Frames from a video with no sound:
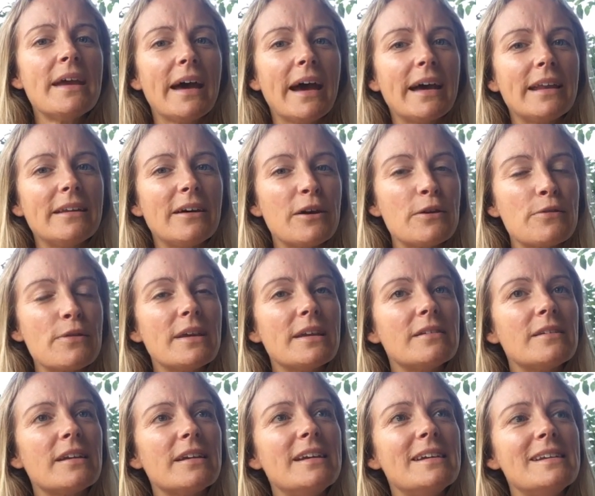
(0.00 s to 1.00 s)
And I
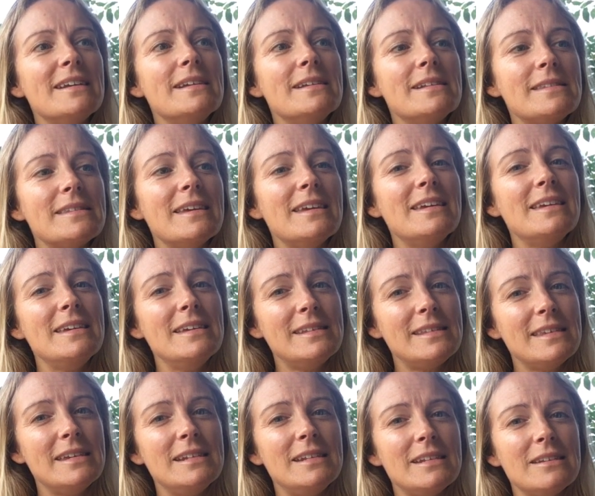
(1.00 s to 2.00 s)
think it is
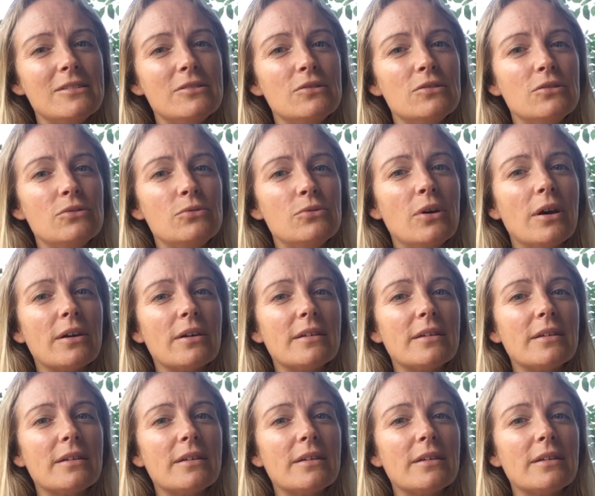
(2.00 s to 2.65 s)
easy to